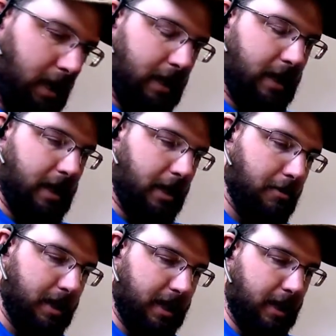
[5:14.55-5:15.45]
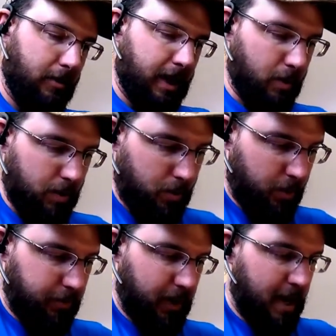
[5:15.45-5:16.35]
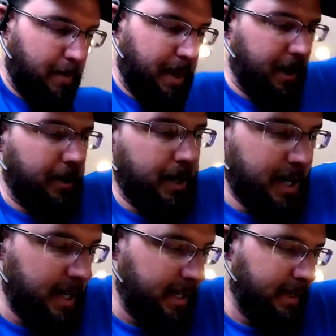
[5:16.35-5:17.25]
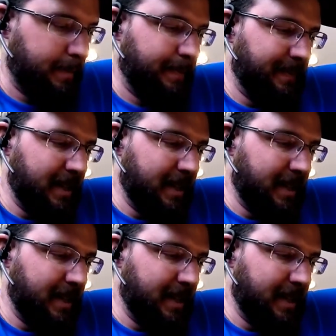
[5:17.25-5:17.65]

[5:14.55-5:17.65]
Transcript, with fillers: nitty gritty. We got one more flap here. Um,